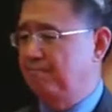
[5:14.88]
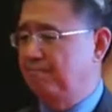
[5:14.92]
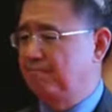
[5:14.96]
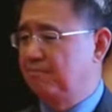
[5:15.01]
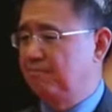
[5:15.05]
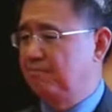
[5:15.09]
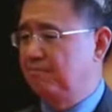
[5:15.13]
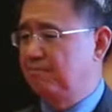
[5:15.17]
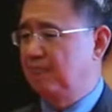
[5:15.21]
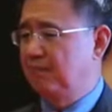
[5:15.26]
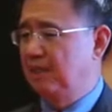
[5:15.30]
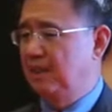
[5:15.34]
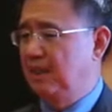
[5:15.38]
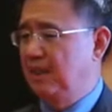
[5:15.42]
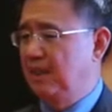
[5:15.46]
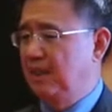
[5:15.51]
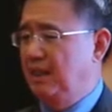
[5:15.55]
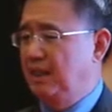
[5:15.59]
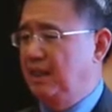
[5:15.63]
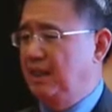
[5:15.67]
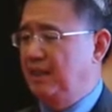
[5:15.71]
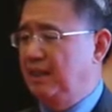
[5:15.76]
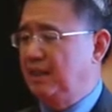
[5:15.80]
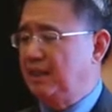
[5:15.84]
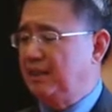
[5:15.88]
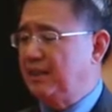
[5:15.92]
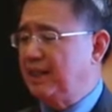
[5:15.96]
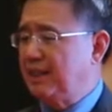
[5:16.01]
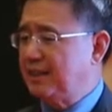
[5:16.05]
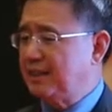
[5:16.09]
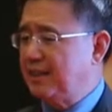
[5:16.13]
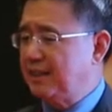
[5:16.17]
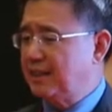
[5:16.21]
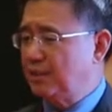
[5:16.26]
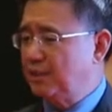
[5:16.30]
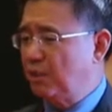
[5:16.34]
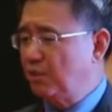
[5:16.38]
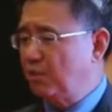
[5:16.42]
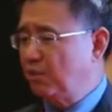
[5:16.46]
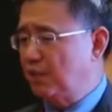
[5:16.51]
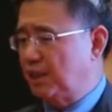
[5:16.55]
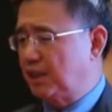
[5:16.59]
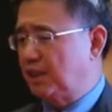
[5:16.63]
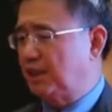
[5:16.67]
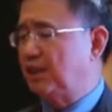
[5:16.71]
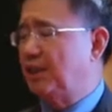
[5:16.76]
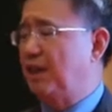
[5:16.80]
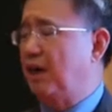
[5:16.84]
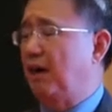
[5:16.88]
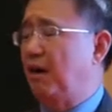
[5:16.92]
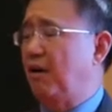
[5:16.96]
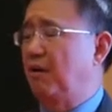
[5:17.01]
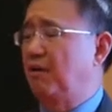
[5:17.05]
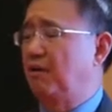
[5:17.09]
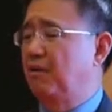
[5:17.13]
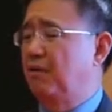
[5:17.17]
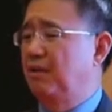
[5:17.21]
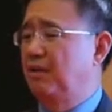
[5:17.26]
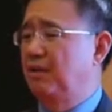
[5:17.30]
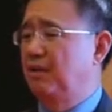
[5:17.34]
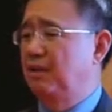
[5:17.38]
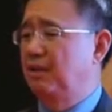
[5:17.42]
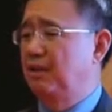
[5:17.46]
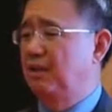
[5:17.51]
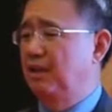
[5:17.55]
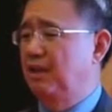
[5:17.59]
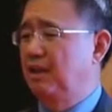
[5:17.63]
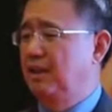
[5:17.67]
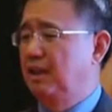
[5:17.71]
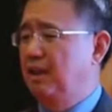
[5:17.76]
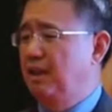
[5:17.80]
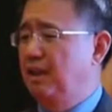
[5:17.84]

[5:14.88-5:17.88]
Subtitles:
and the world will change accordingly.